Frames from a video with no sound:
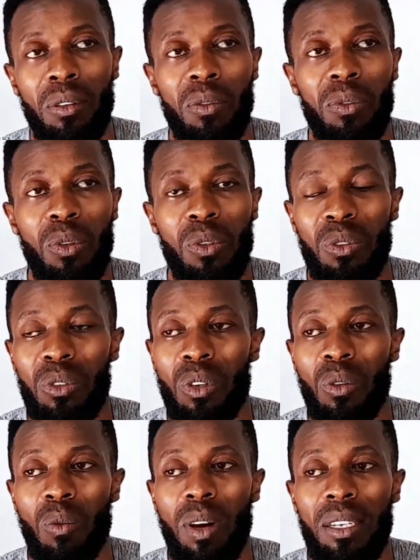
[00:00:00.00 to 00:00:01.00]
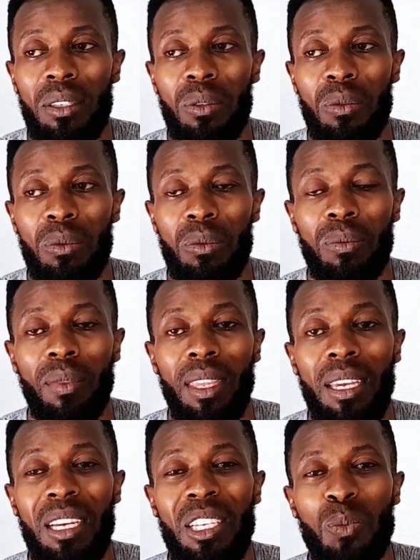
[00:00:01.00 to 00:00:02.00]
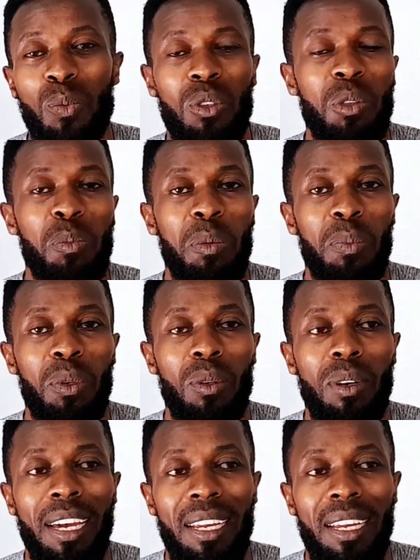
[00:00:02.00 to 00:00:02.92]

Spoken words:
Of course, you don't want to expose people,